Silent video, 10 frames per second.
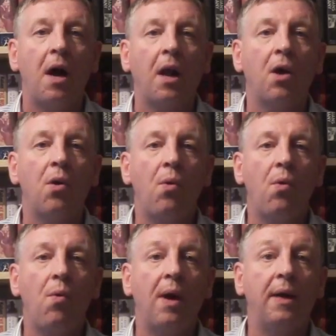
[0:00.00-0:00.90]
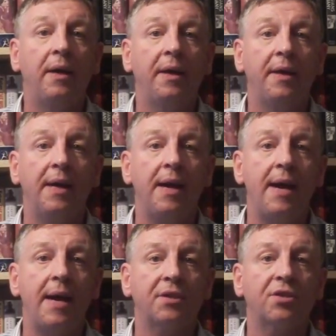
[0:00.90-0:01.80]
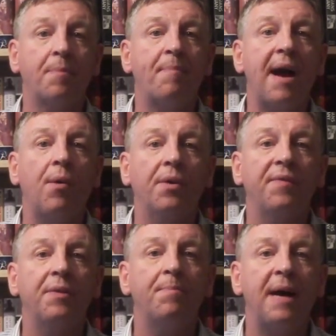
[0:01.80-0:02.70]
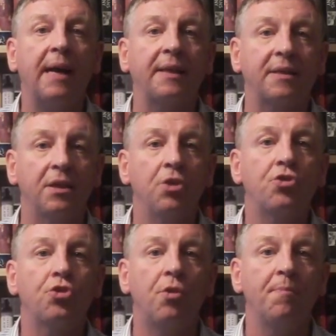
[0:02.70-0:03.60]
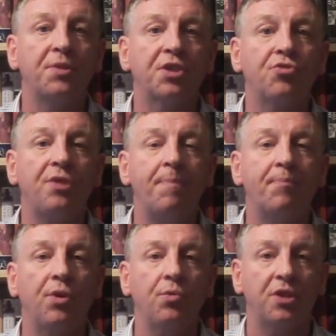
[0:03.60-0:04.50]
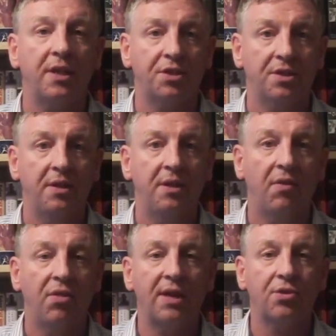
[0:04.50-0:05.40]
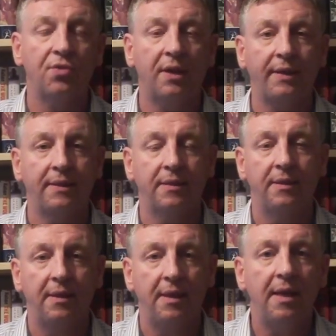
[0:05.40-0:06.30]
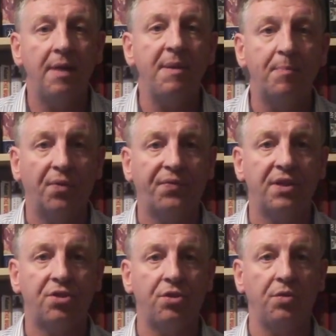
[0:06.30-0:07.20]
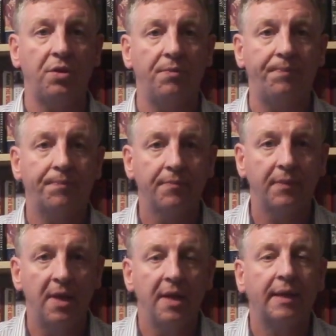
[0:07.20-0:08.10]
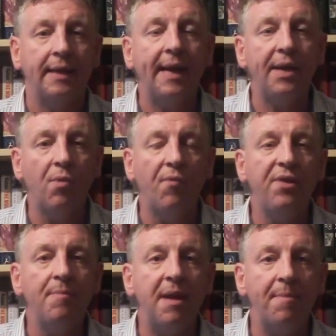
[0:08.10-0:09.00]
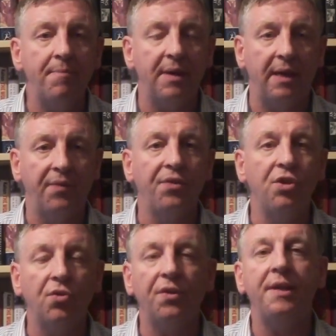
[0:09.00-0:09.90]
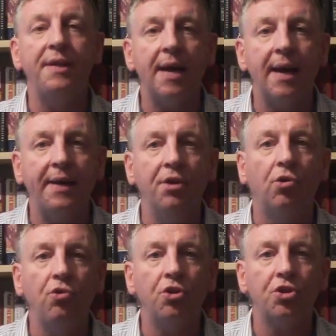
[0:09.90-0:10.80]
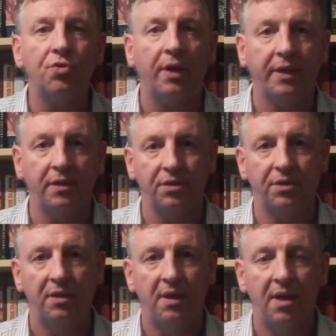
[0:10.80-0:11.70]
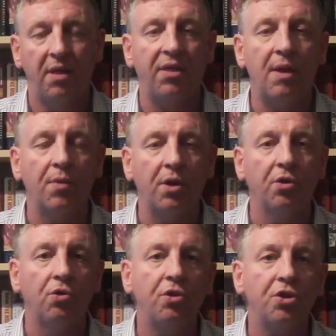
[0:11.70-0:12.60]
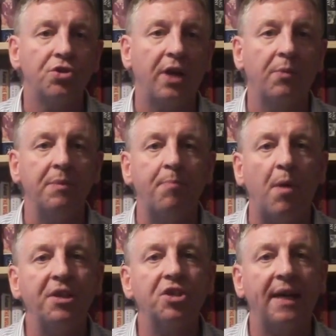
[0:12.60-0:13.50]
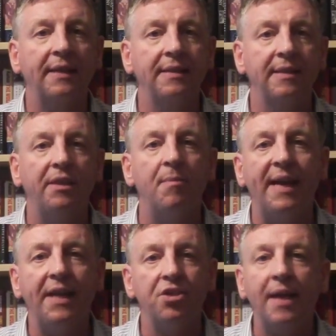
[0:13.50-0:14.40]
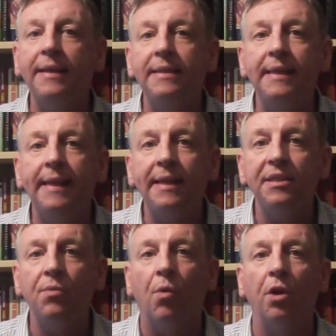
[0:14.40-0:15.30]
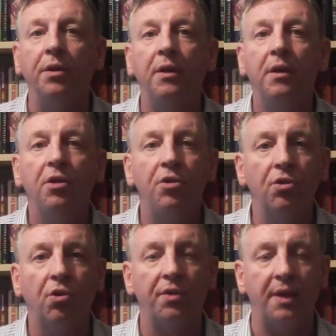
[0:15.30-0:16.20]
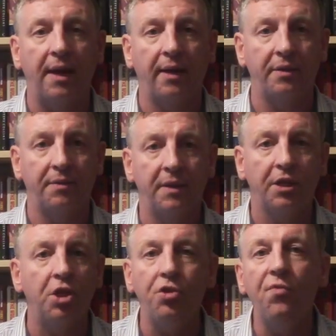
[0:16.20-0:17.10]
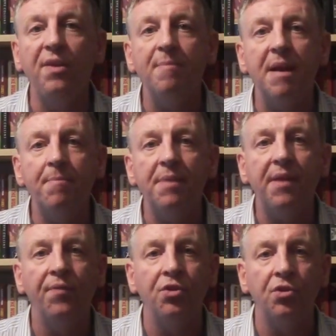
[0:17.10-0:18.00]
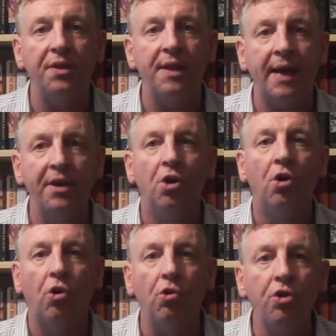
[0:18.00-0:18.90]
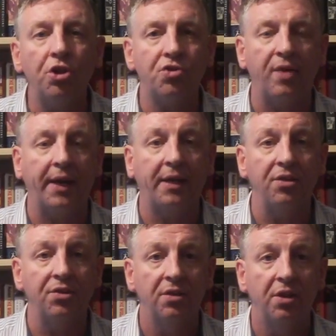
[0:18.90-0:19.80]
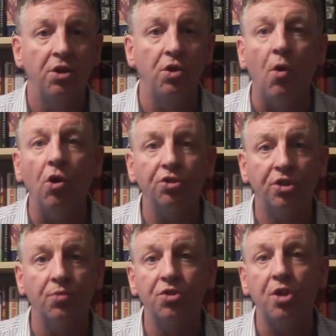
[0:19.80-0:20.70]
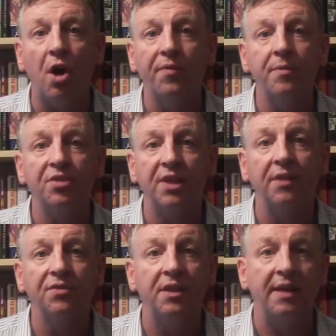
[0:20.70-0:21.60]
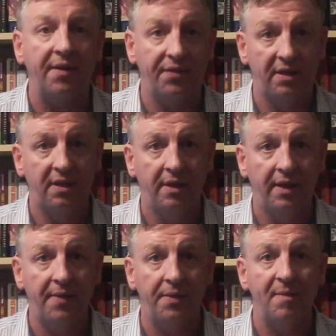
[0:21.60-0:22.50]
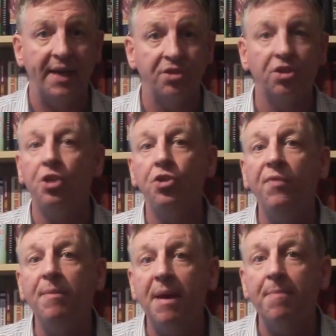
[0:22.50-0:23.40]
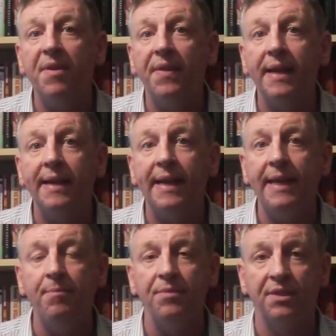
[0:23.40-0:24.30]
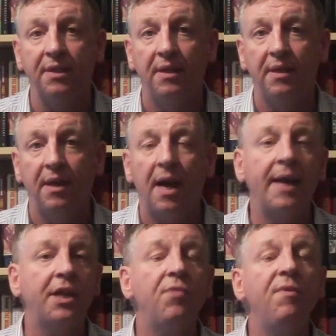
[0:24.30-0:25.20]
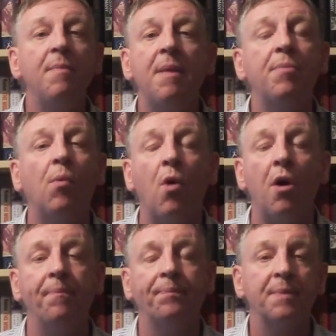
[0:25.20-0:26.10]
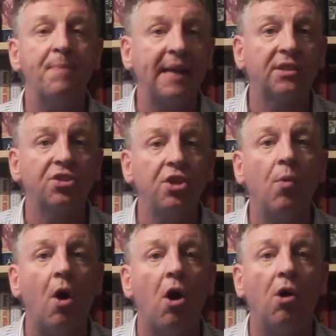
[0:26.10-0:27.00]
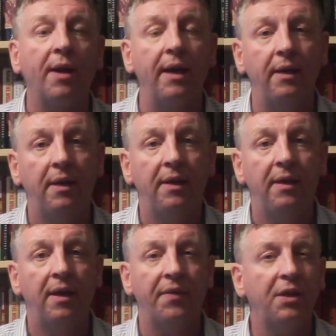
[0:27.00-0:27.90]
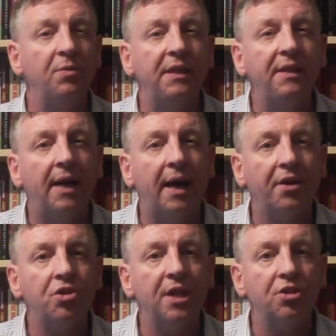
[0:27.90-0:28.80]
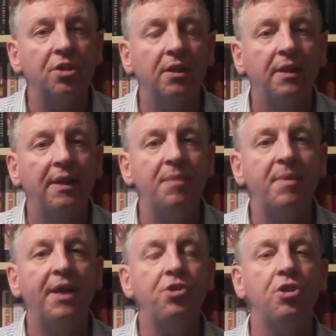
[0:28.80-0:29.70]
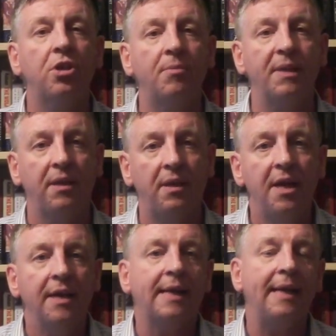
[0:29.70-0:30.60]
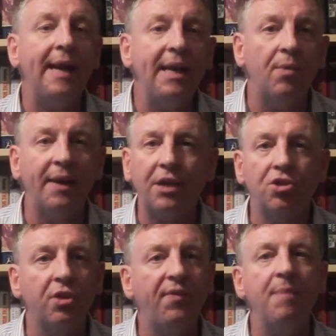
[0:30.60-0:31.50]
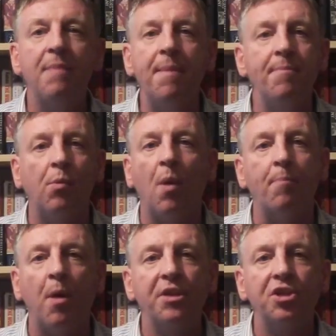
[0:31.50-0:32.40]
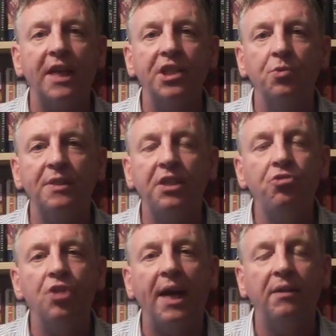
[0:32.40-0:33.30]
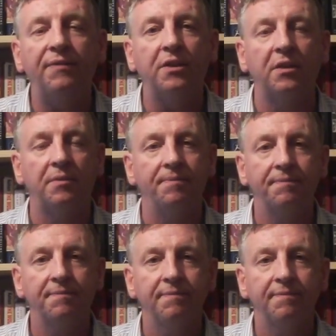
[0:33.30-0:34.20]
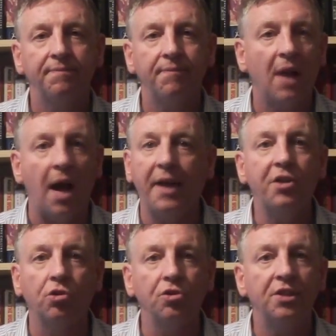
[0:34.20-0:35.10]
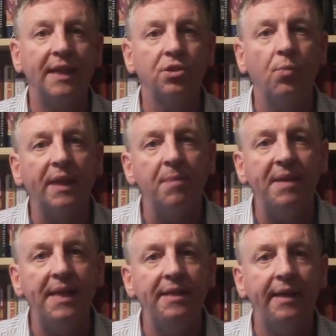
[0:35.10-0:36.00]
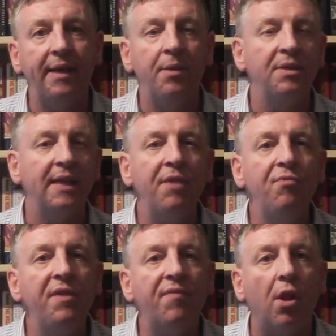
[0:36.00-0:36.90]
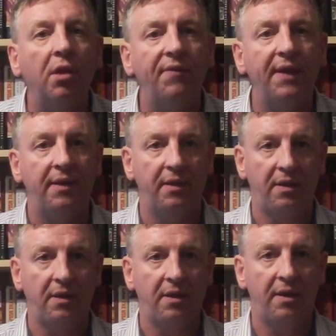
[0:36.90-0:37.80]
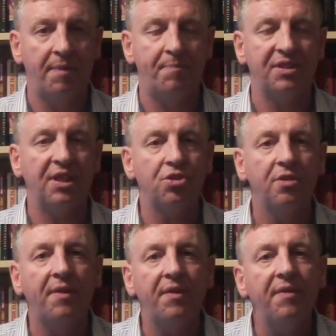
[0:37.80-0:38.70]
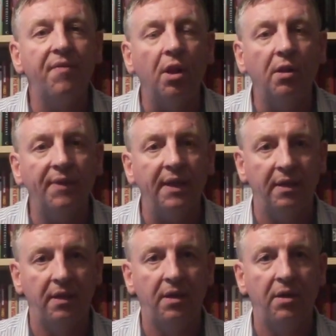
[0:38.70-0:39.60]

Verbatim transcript: Hello, yes, the power of the ballot trumps street protest. That's right. Let me put this to you. Can anyone remember the other nine hunger strikers that were on a hunger strike with Bobby Sands in the Maze, 1981, Northern Ireland? Can you remember the other nine hunger strikers who also starved themselves to death in the Maze? Can you remember their names? I can remember one, Patsy O'Hara, I think he was in the Irish National Liberation Army. Can anyone actually remember what Bobby Sands was in jail for? I couldn't, had to Wikipedia it. It was a revolver, in possession of a revolver.